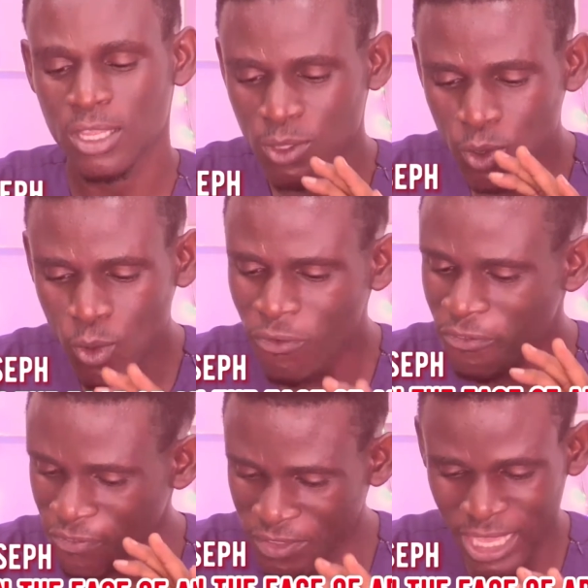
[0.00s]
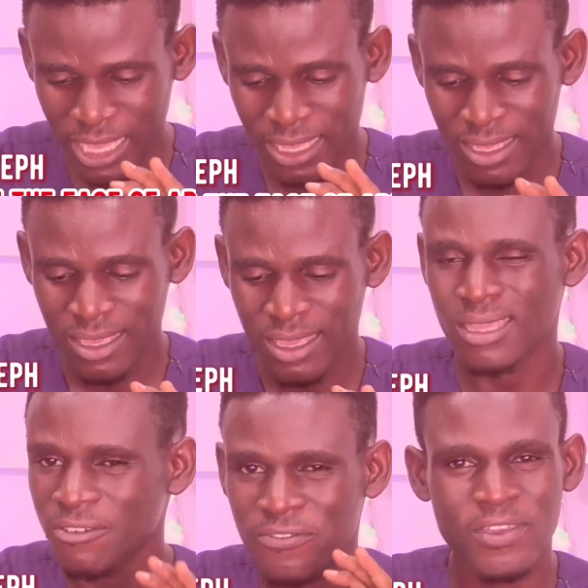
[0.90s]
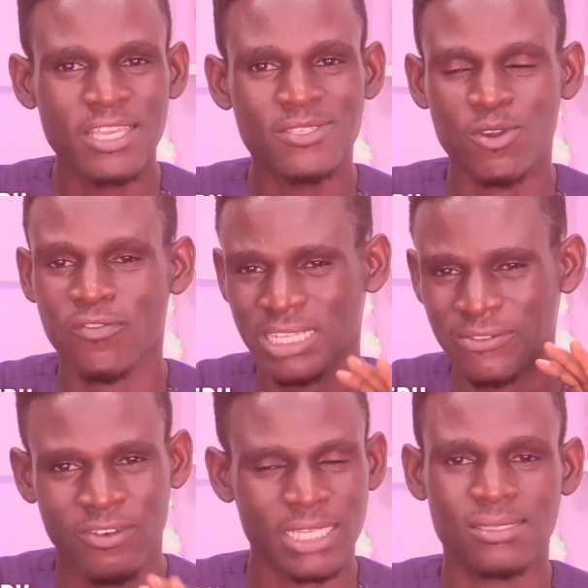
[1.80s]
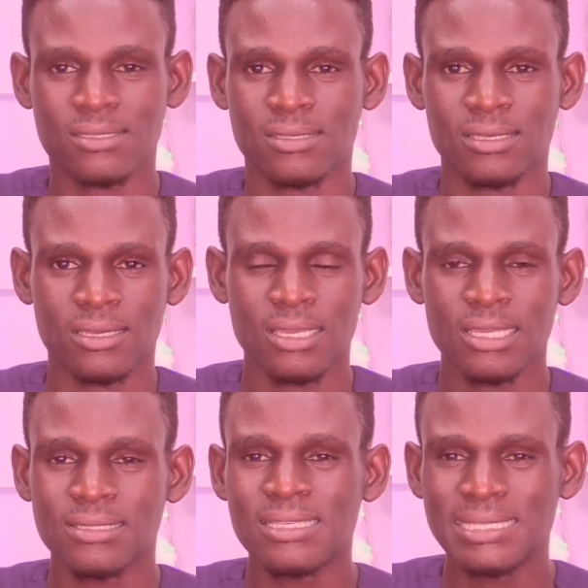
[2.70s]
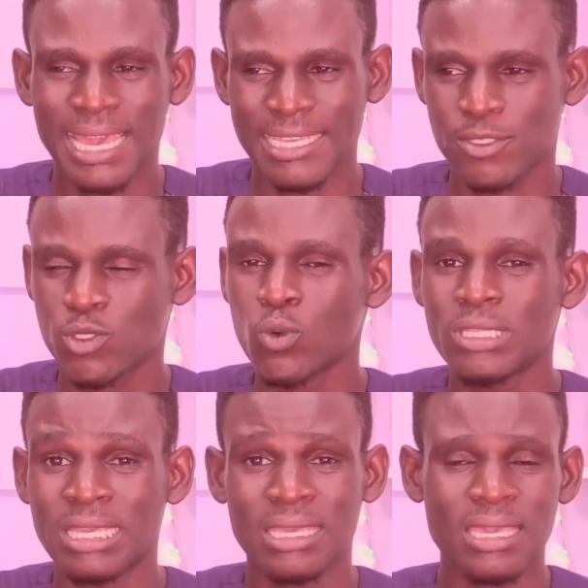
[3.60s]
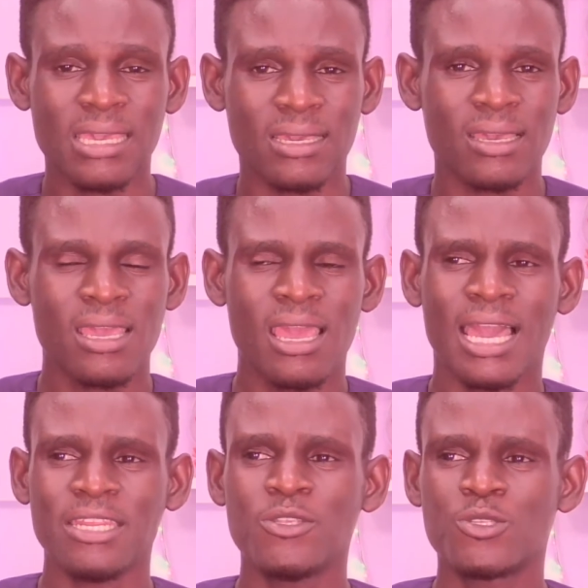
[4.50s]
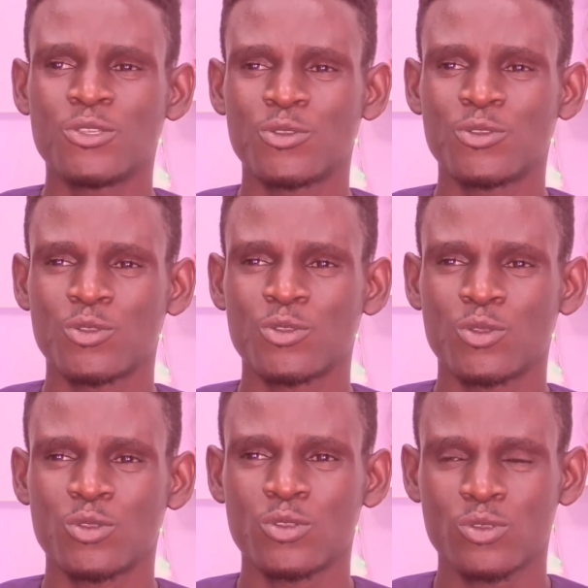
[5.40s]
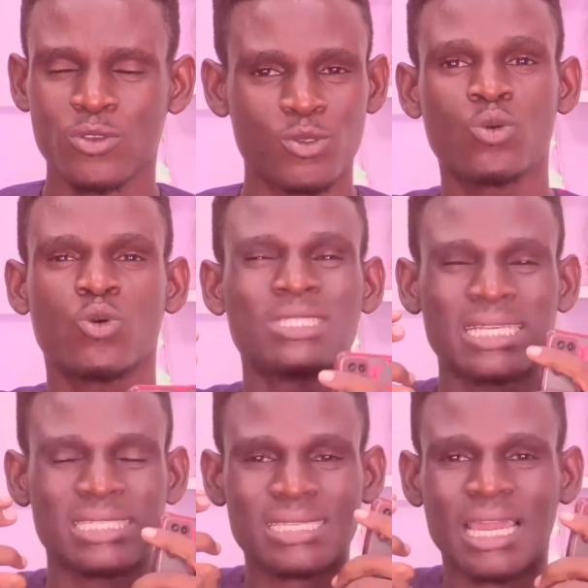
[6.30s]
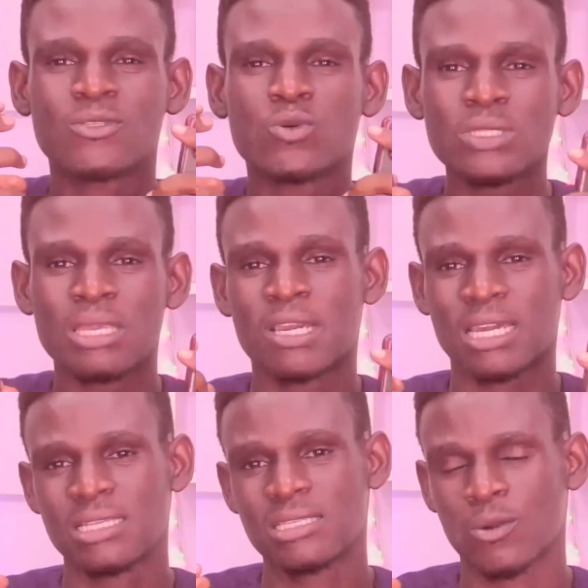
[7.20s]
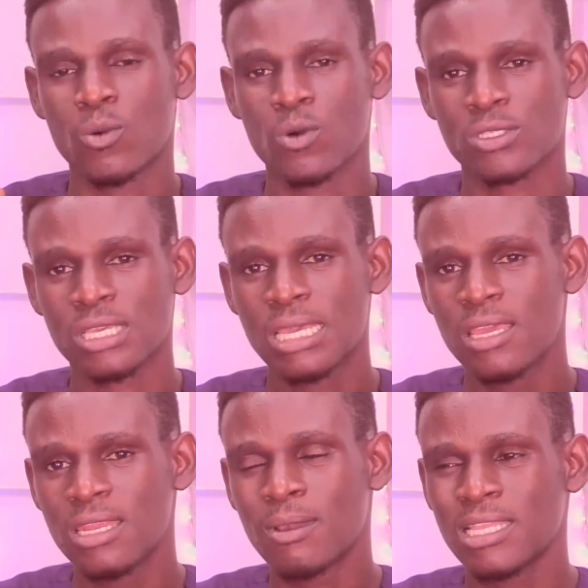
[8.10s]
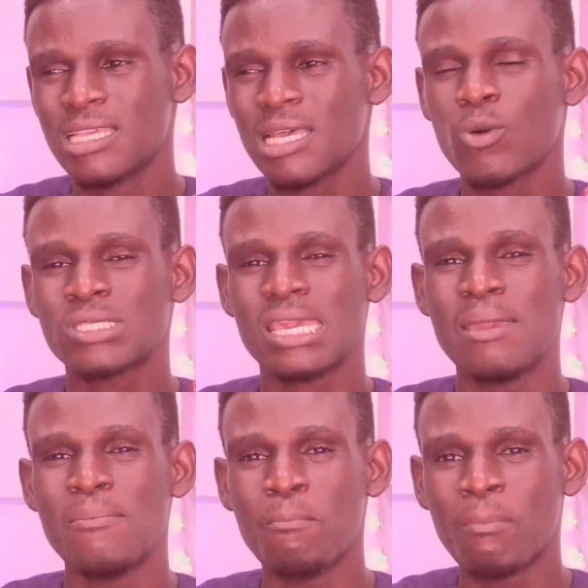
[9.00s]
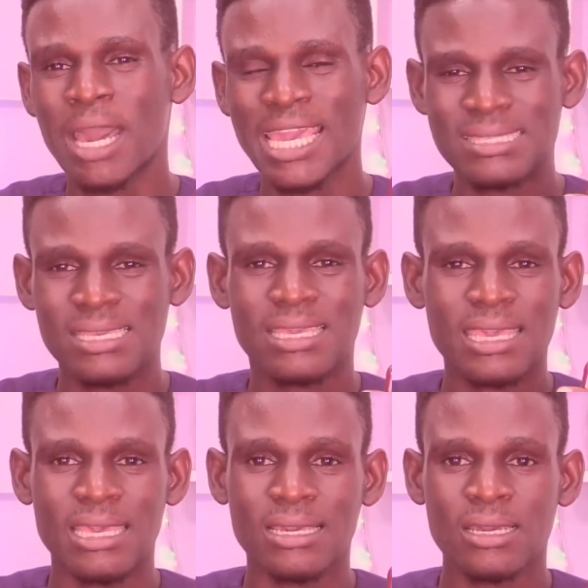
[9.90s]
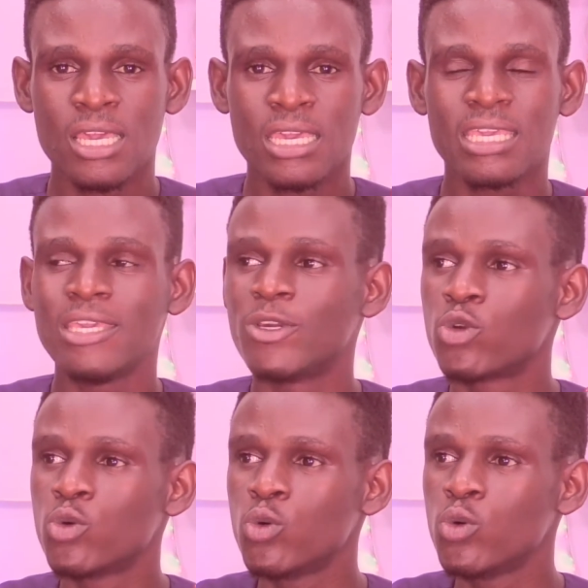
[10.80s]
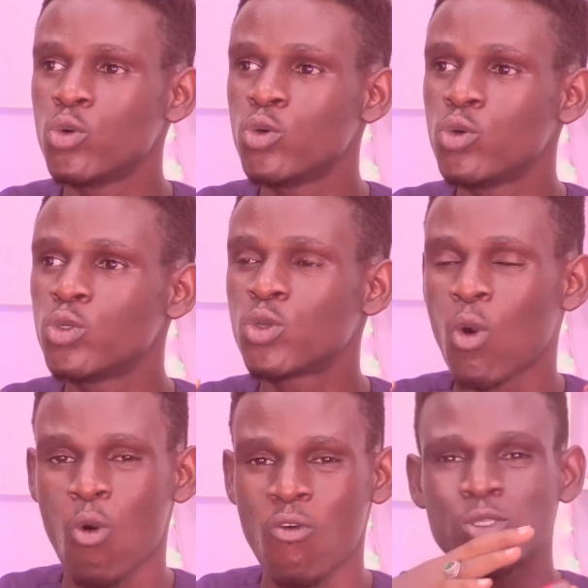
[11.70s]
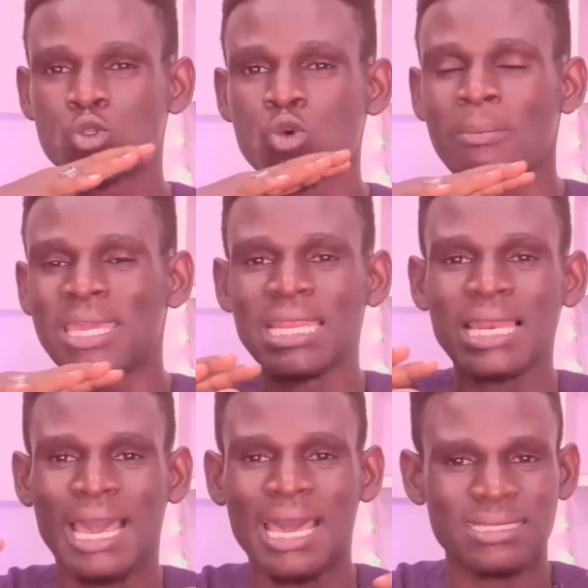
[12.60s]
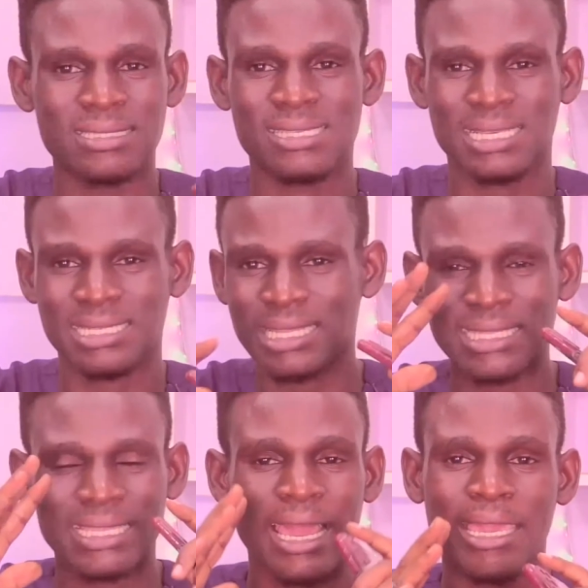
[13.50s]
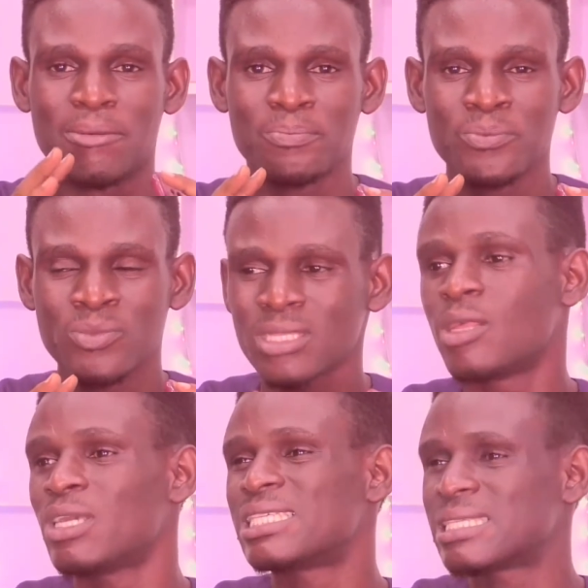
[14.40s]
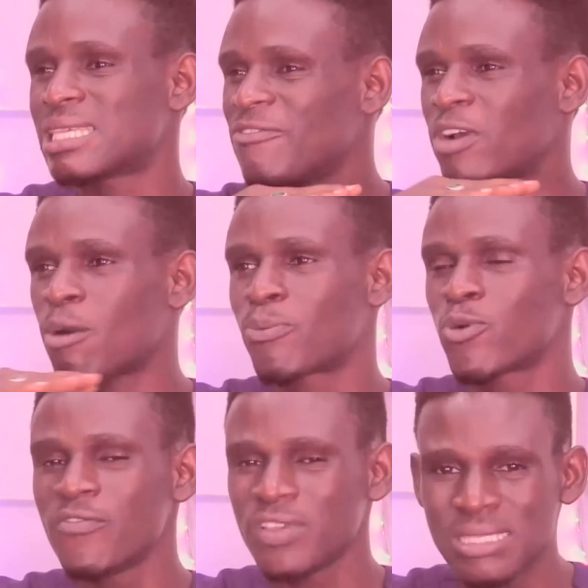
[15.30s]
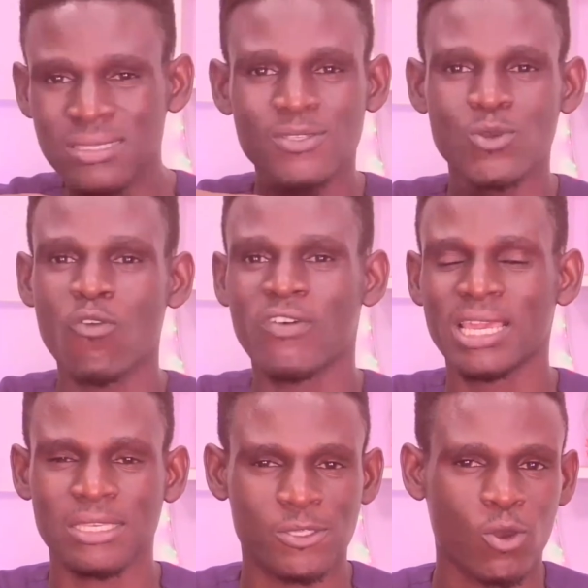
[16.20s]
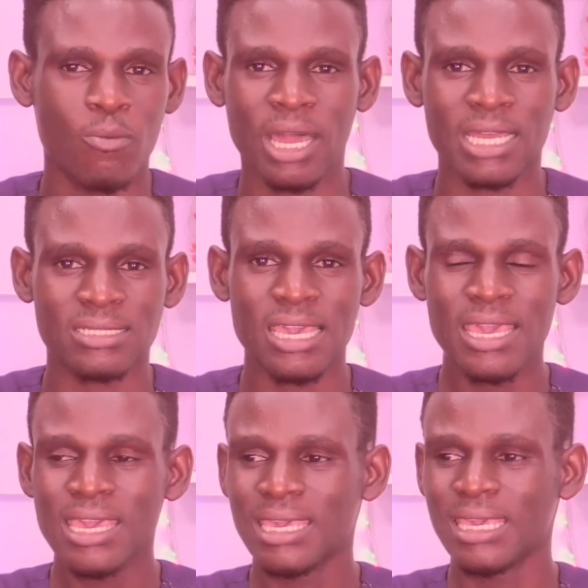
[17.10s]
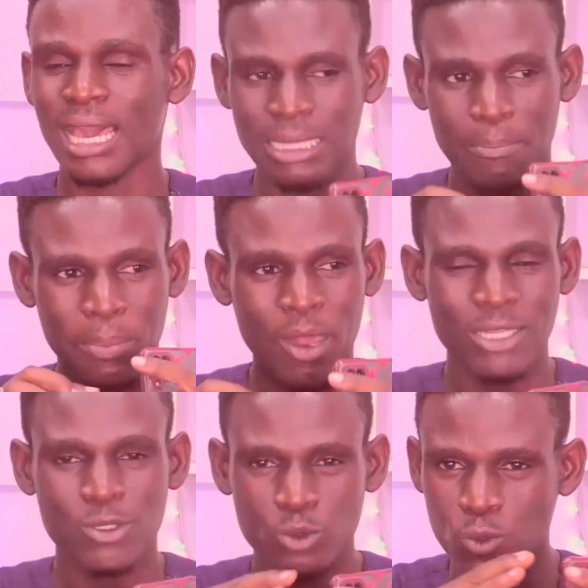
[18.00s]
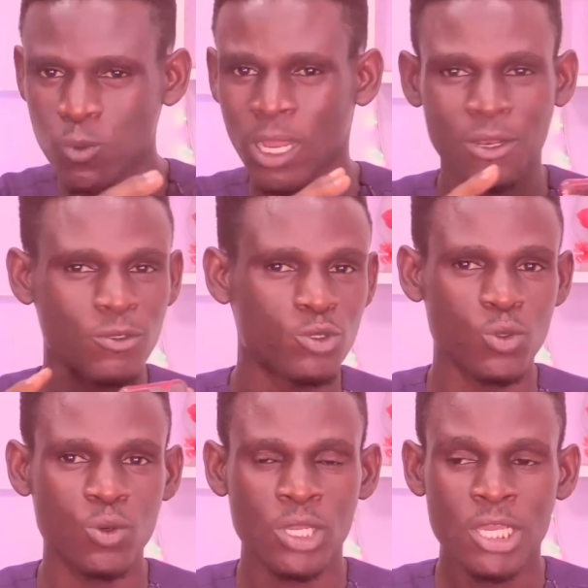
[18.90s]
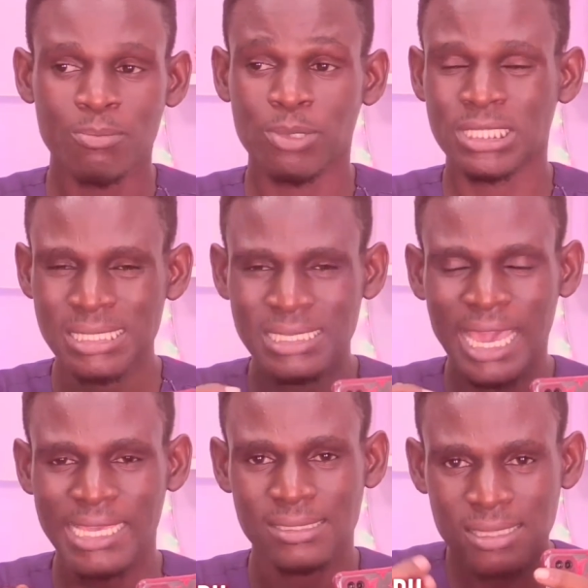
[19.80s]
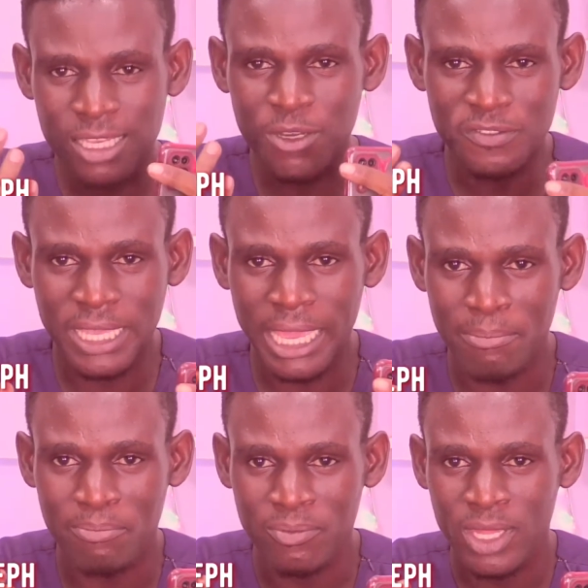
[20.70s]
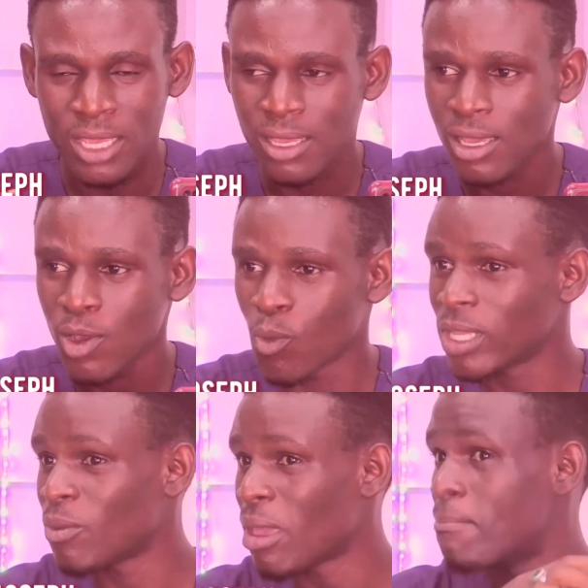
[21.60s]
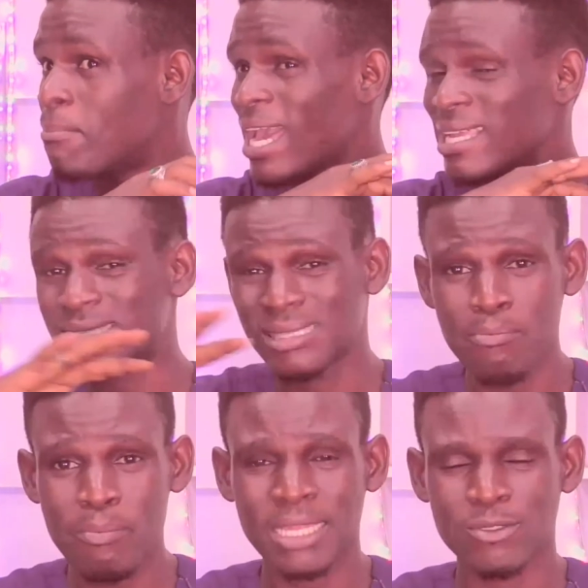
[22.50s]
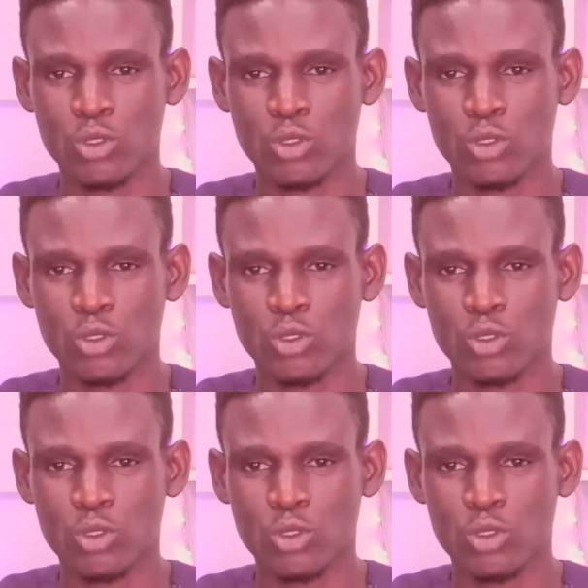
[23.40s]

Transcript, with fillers: No fear in the face of adversity this guy stole the king. I need you to, to, to, to understand who Nebuchadnezzar was. Nebuchadnezzar was a mighty king. He ruled over so many lands as at that time. There were several provinces over his command. He had the power to do and undo. But these guys, three of them, where they were mighty men,